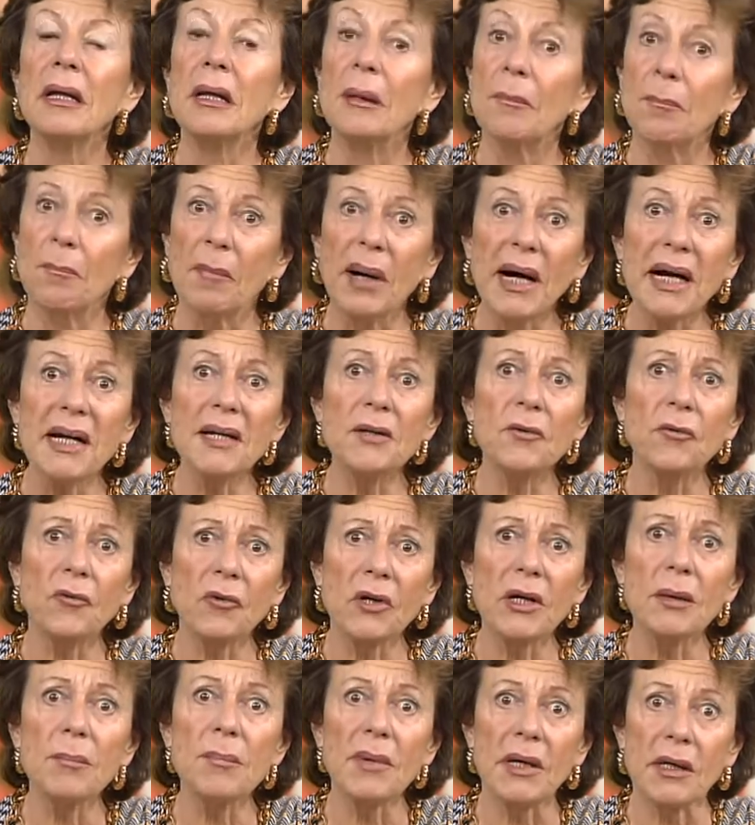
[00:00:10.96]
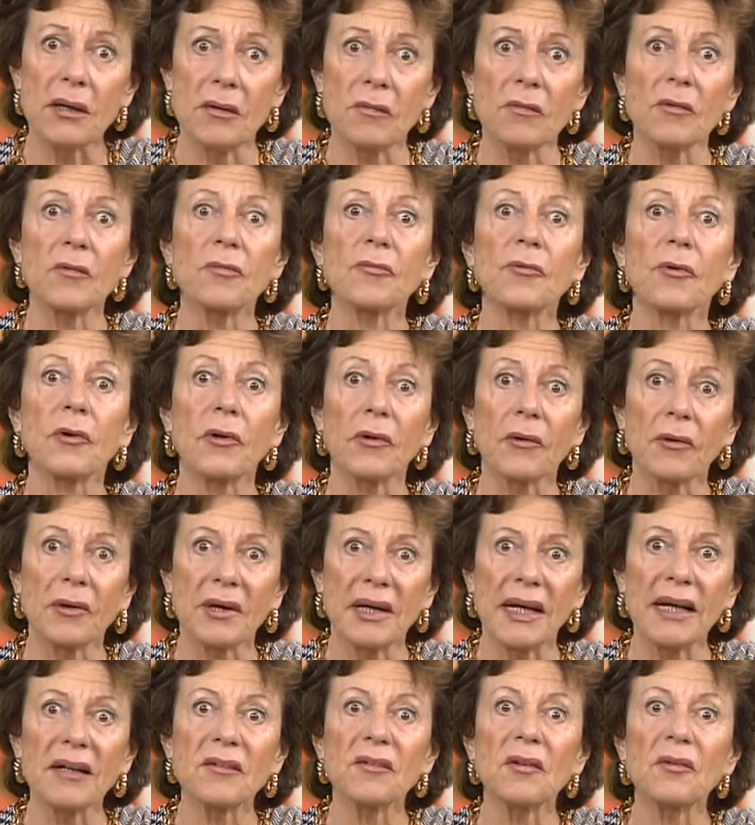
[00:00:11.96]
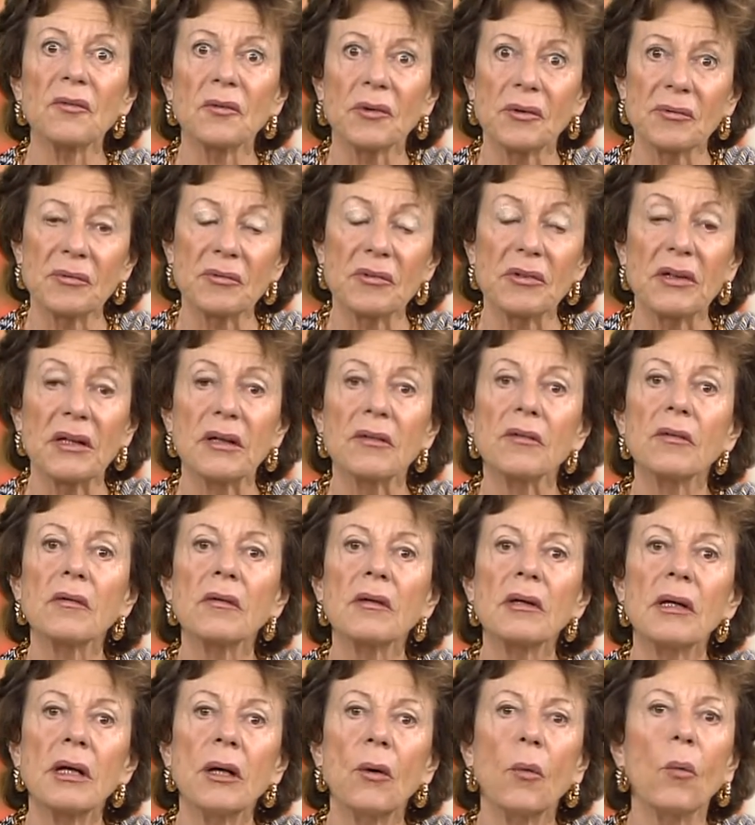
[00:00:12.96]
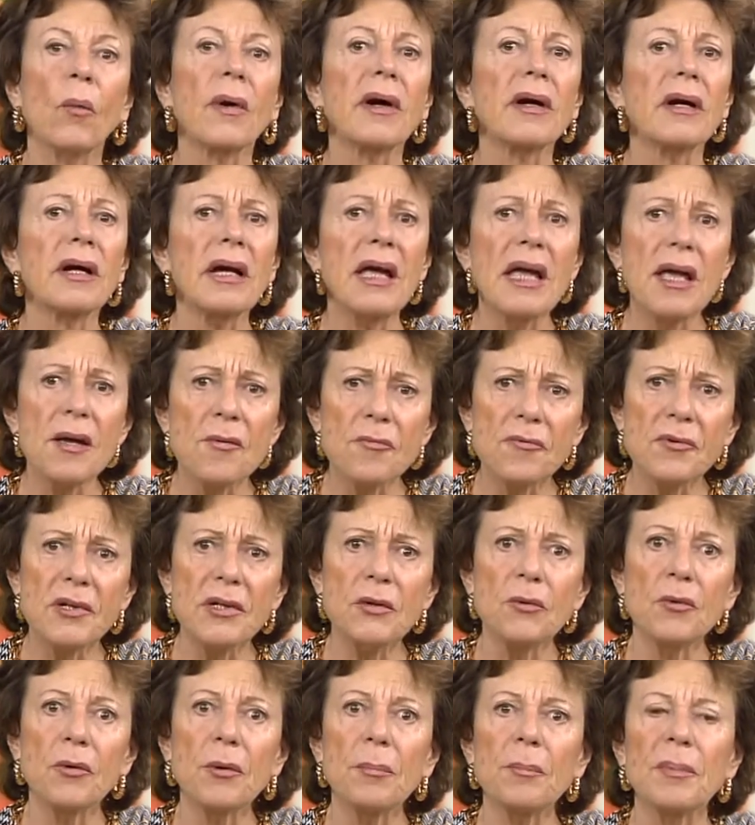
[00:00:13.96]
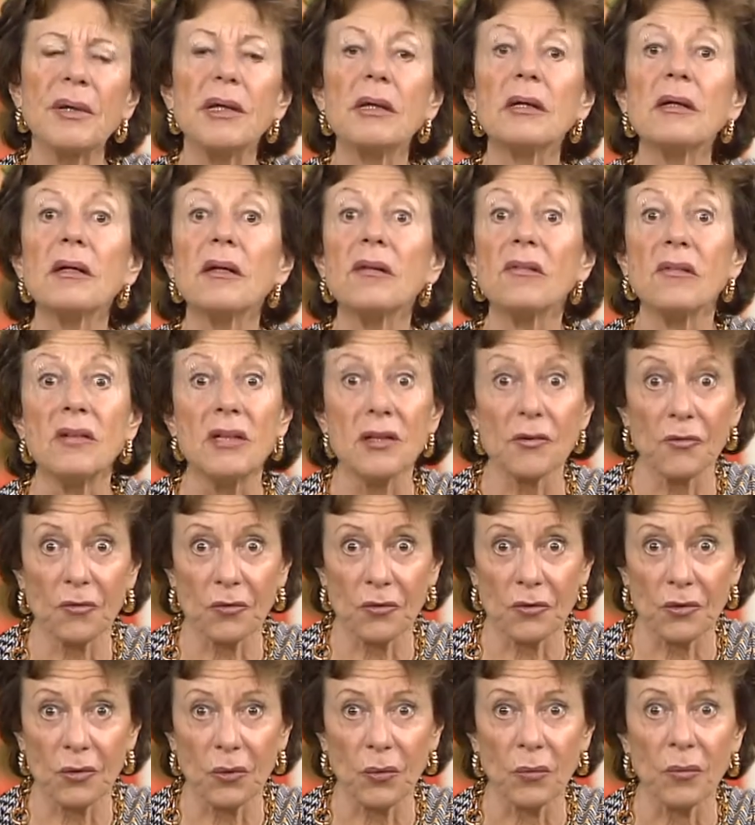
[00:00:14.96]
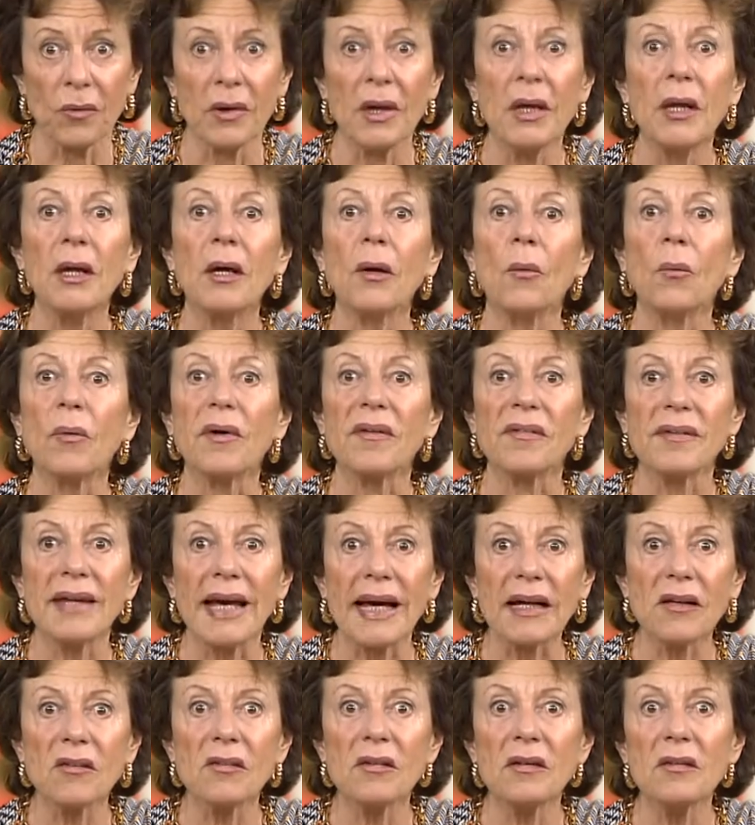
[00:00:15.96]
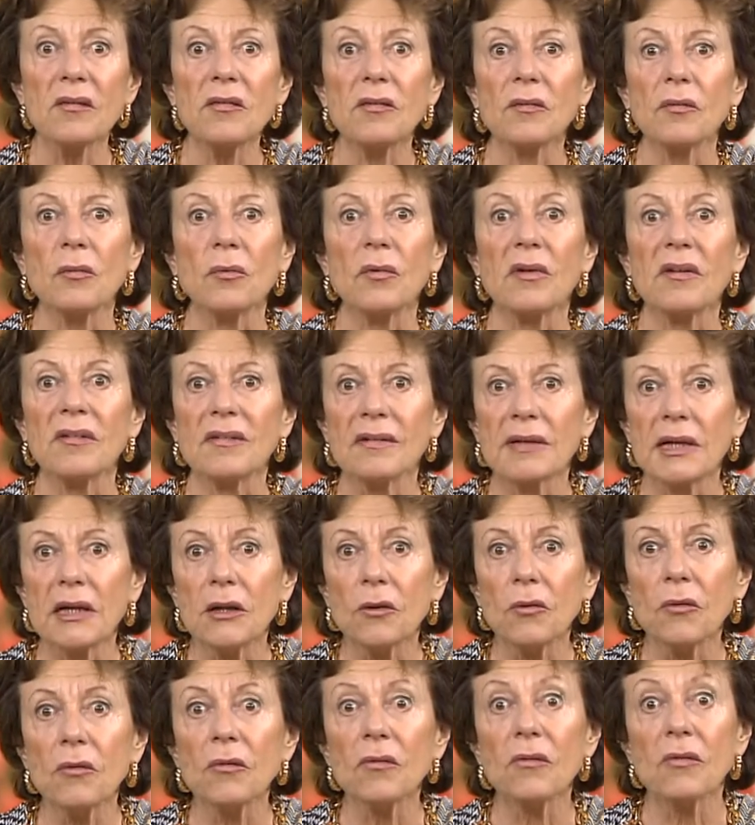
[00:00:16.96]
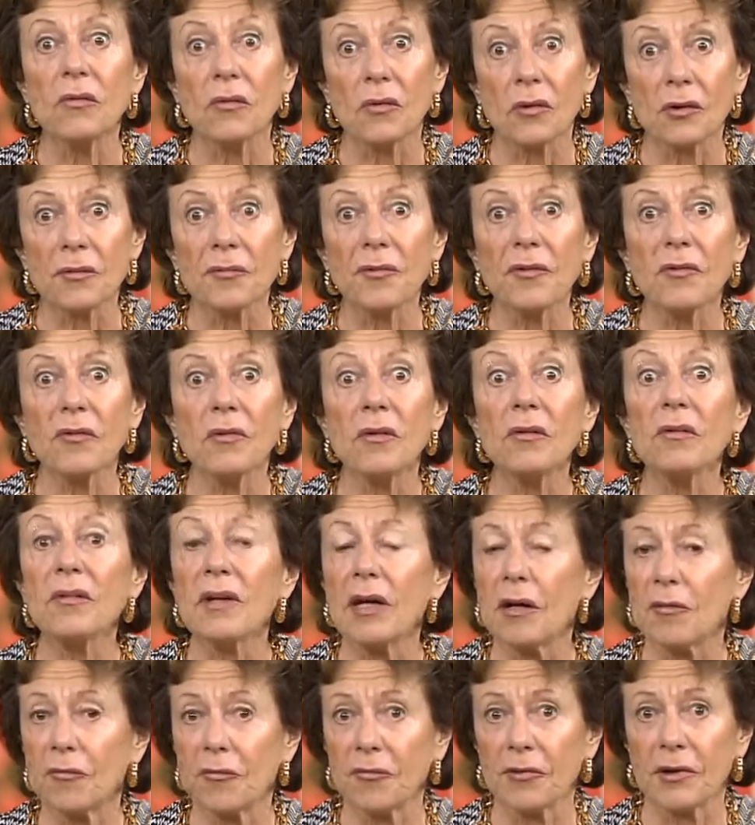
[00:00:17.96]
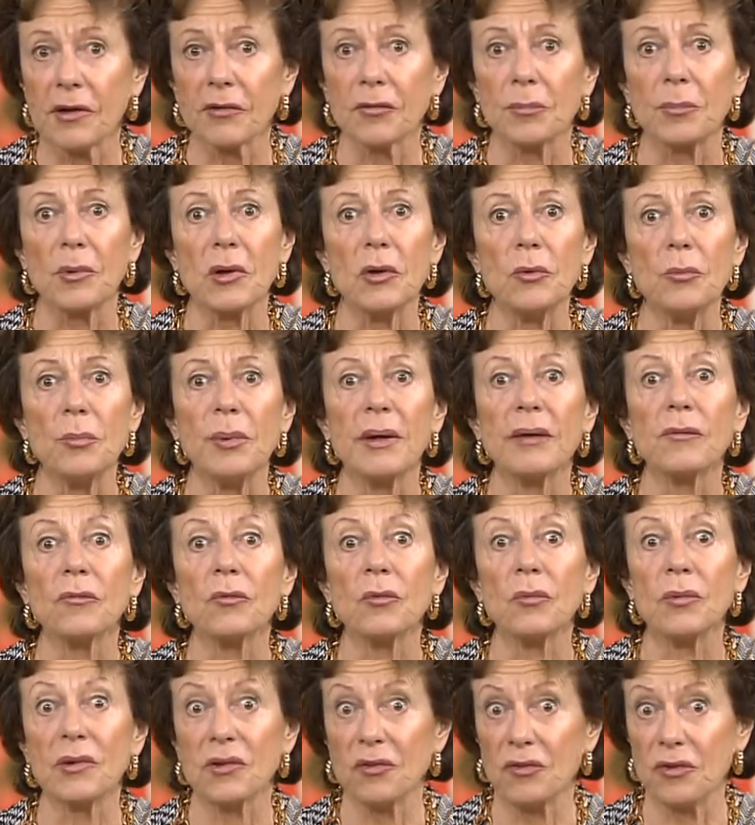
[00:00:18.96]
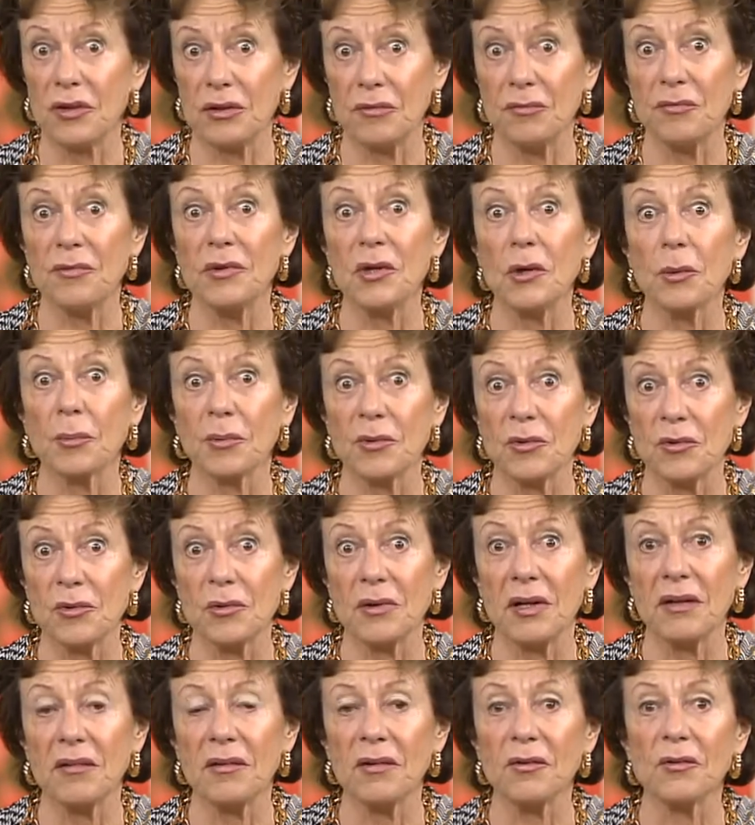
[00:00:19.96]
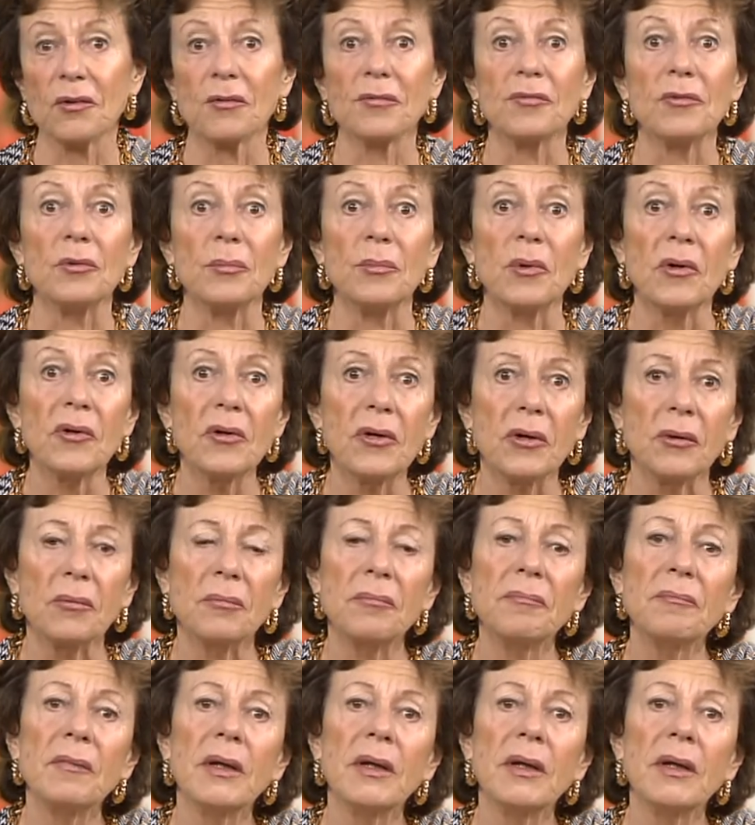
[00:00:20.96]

My dream is for a connected continent where every European is digital, with access to the skills, services, and fast broadband to achieve the opportunities of tomorrow.